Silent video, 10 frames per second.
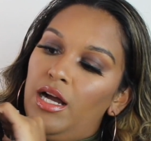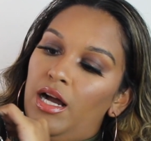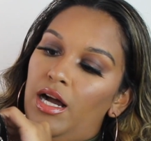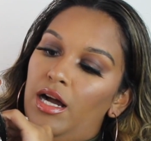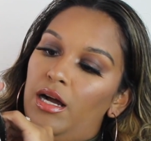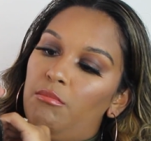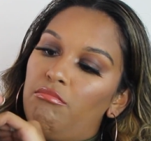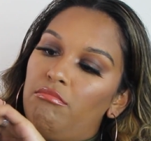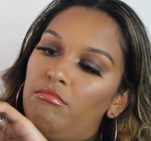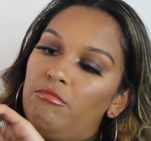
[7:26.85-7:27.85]

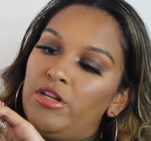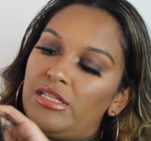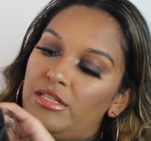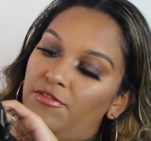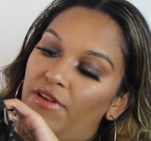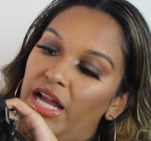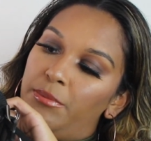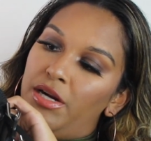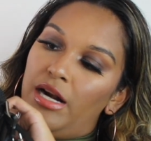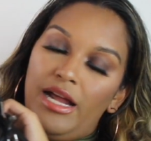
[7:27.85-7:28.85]
what is this,
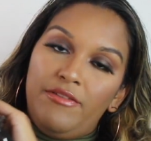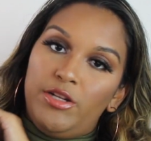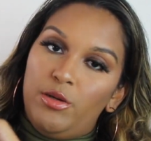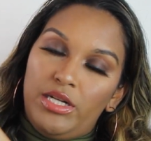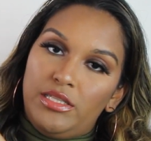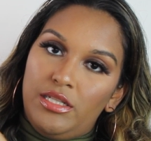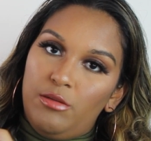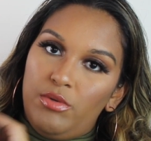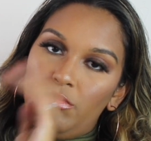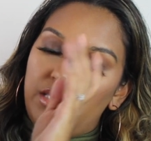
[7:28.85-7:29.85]
fiber? I have no
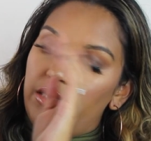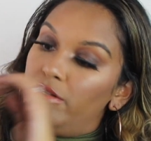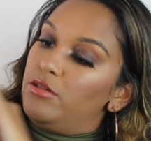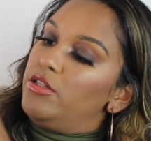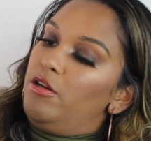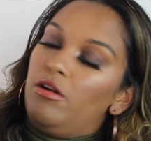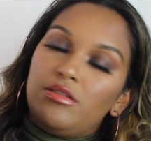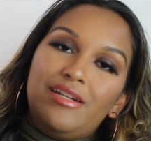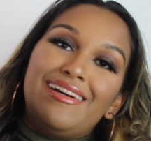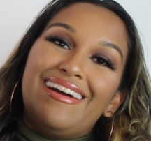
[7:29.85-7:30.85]
idea what materials are
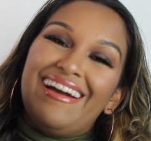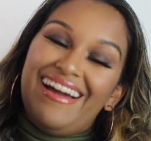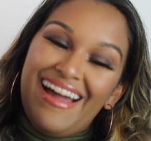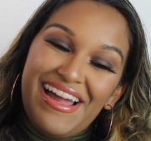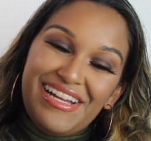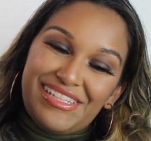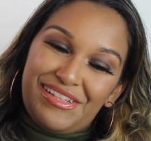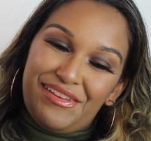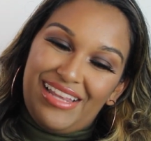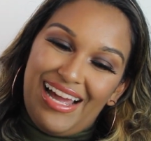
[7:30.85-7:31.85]
called.
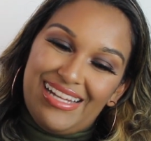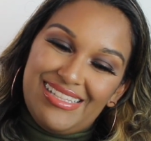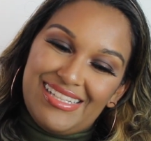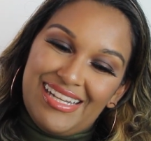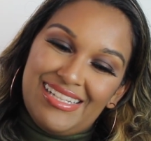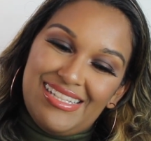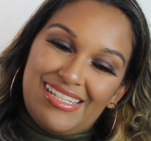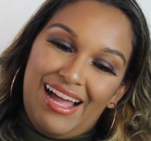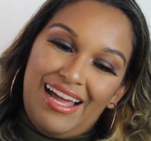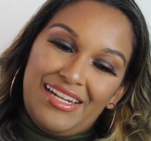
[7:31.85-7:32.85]
So that's
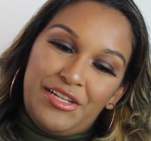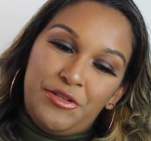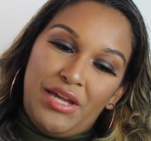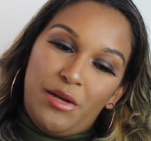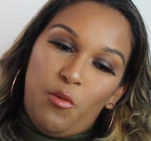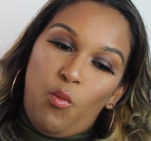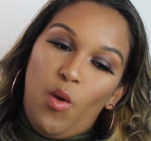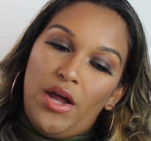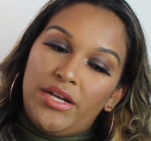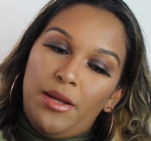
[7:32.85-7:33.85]
inside. You get
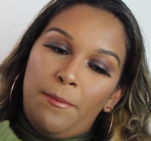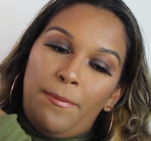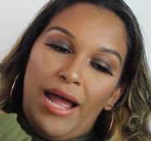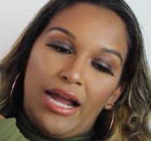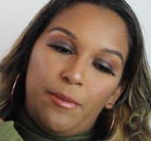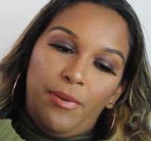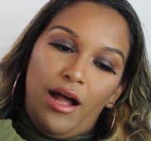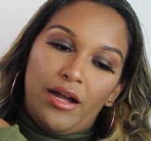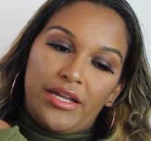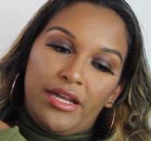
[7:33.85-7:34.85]
one back
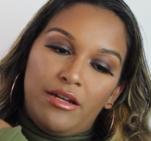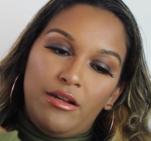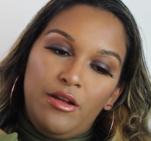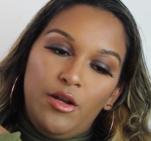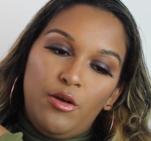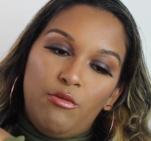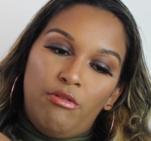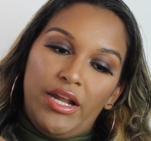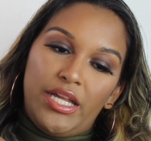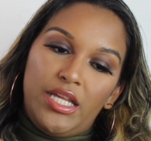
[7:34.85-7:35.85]
pocket
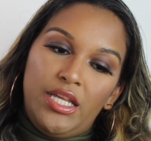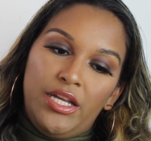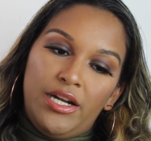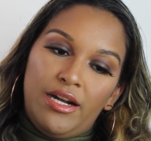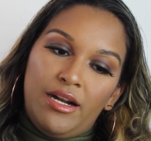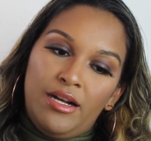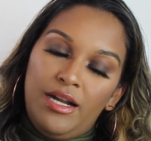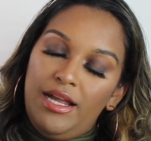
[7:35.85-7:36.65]
right here,